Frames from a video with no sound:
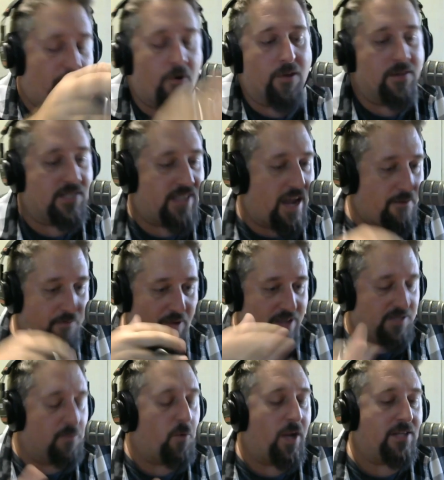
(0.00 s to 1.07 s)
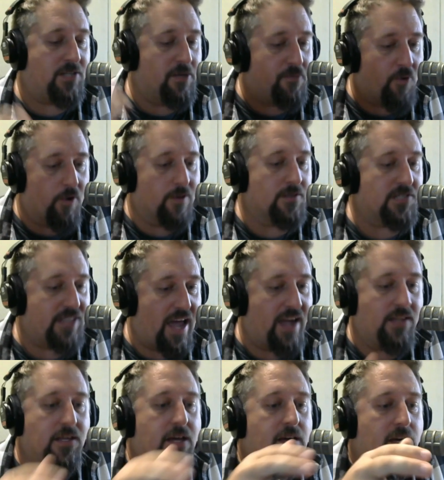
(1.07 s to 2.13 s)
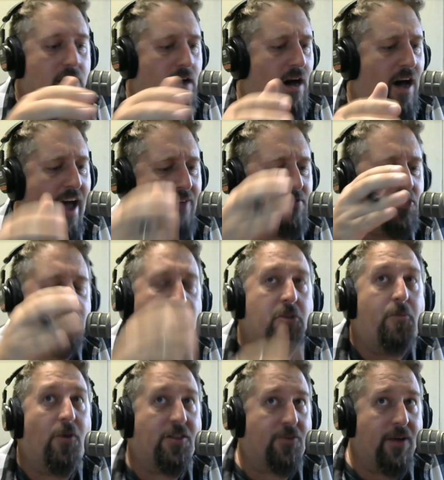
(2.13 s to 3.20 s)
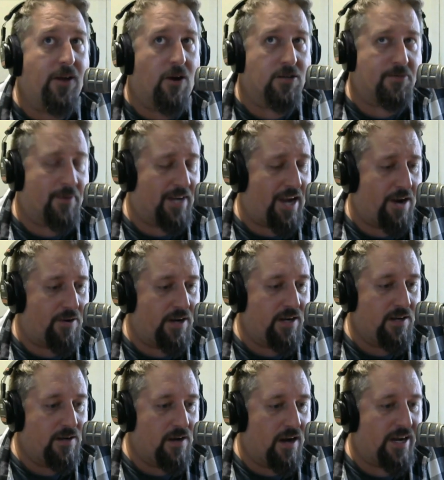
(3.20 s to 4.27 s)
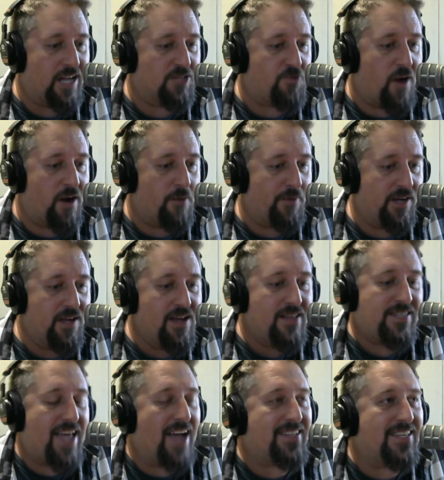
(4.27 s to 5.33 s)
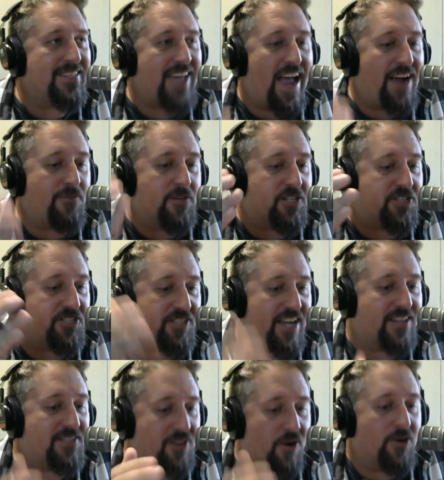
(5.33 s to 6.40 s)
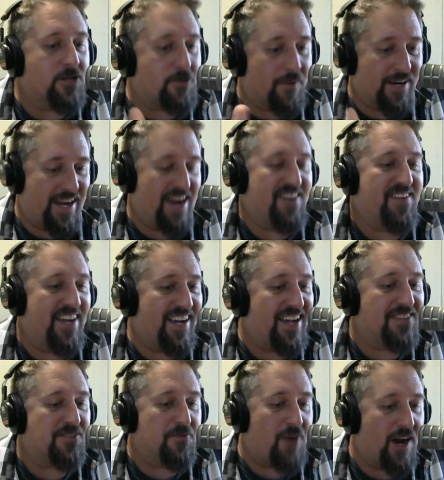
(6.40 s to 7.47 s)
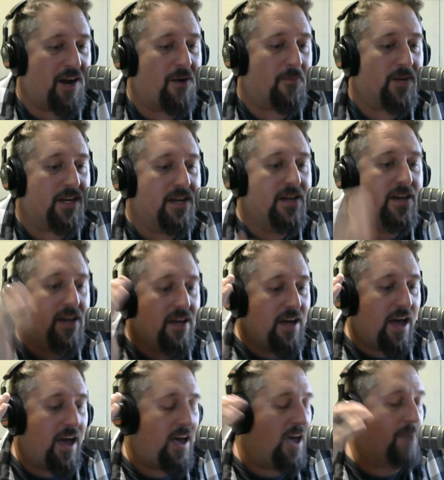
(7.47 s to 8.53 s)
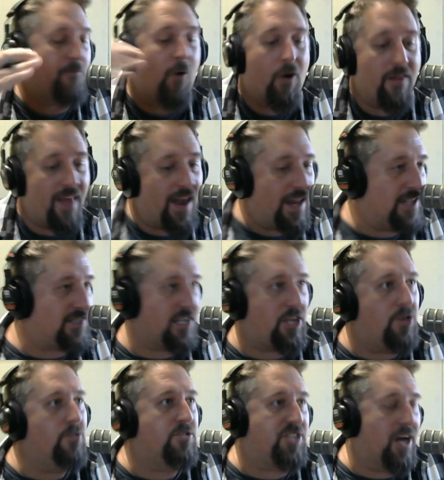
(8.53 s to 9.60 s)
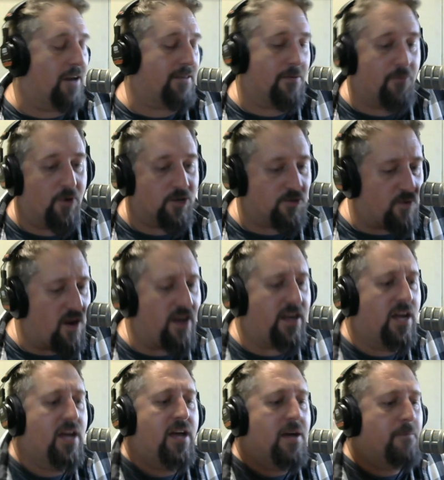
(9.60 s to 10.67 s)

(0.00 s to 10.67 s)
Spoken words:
Portland State plays in week 2. Portland State averages 2.3 yards per carry against Wyoming. Texas averaged 6 yards per carry against Wyoming. And part of that is a huge Jonathan Brooks run.